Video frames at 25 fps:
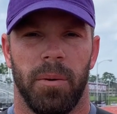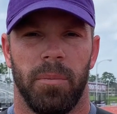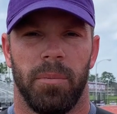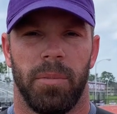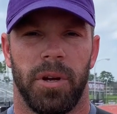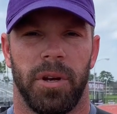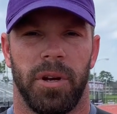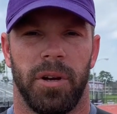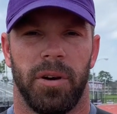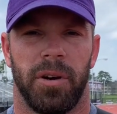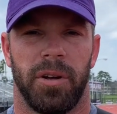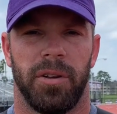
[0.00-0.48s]

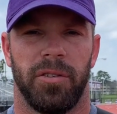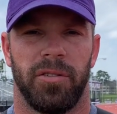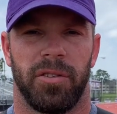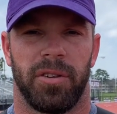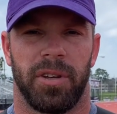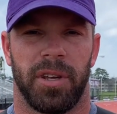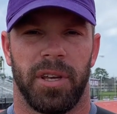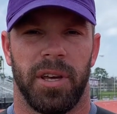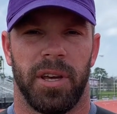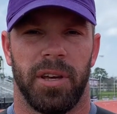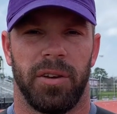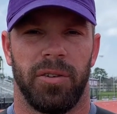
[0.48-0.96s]
But no, he's
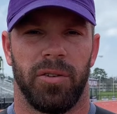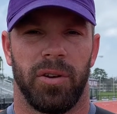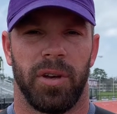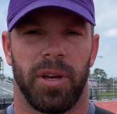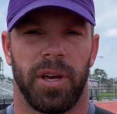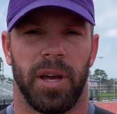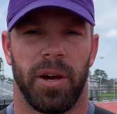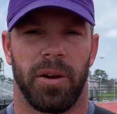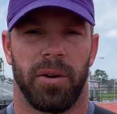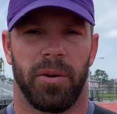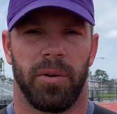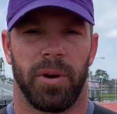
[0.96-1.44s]
just a kid you can
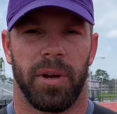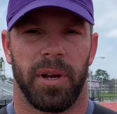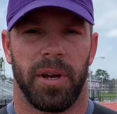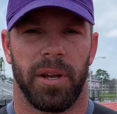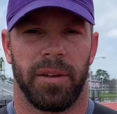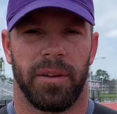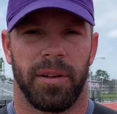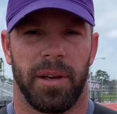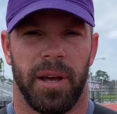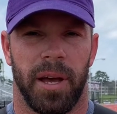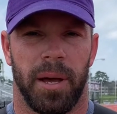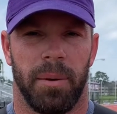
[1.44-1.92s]
count on
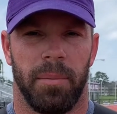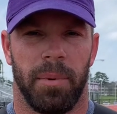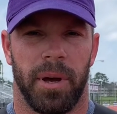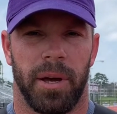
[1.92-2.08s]
any time,